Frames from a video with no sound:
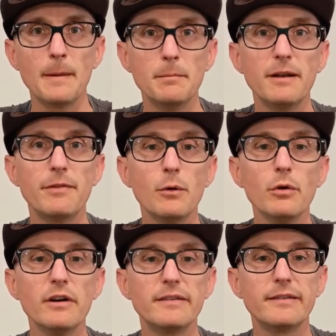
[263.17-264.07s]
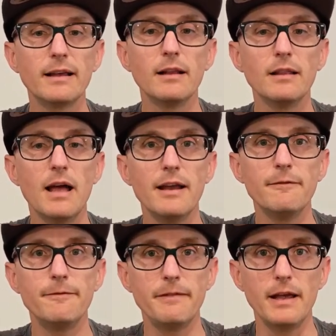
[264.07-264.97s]
but if there were a single line
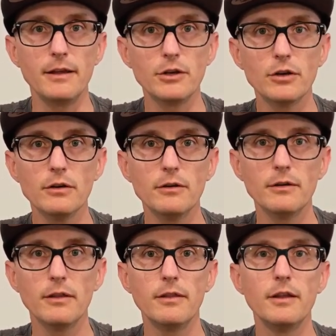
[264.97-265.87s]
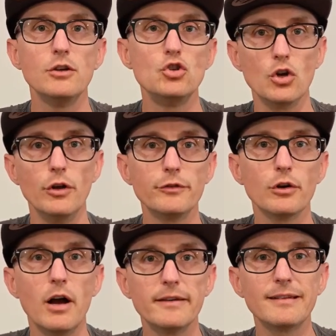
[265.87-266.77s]
failure, the jolt
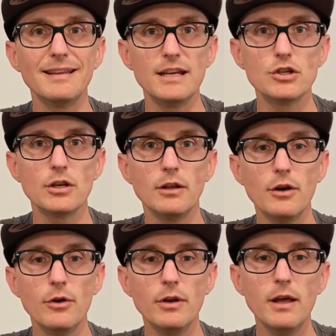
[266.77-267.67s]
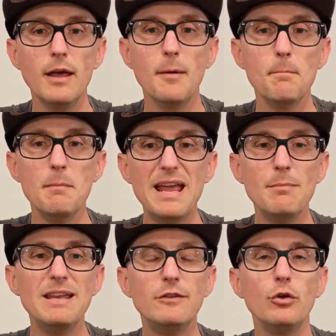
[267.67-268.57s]
or oscillation load may
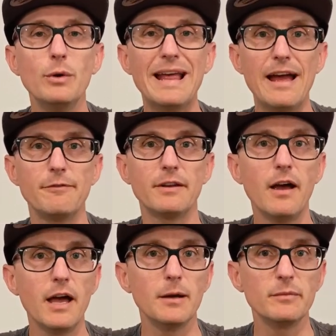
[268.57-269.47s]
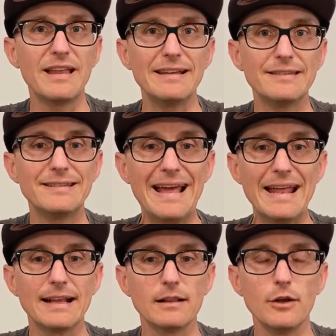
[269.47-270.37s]
be 2.5 times that
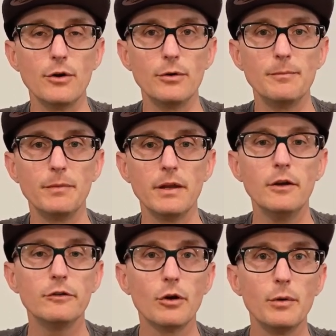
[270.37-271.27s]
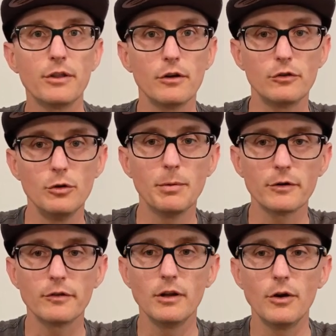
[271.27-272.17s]
static load. So with our
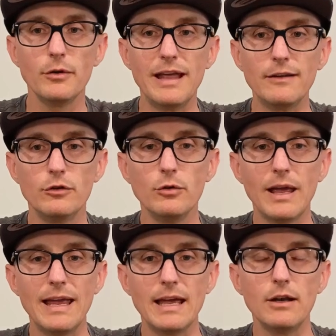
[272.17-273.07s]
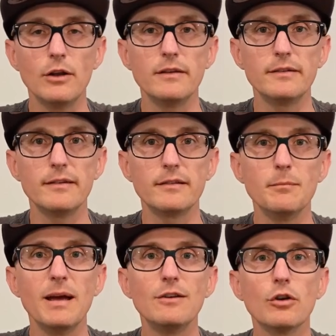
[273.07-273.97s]
2-person load, that 2 kN on the system
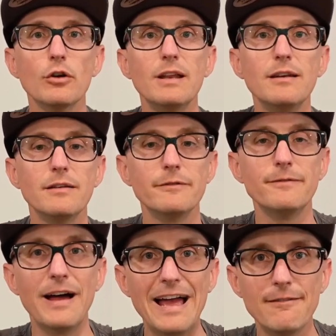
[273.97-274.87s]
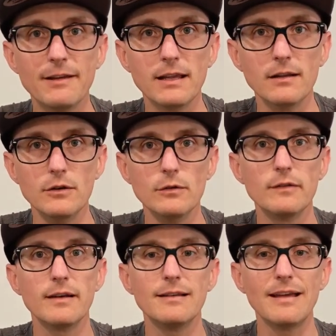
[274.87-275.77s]
might turn into 5
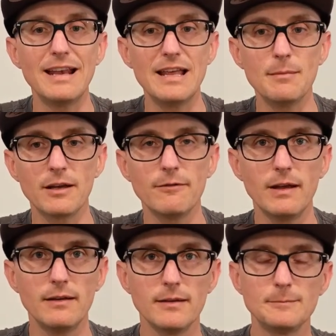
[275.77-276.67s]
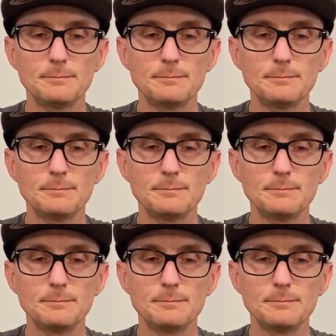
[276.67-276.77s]
kilonewtons in a dynamic event.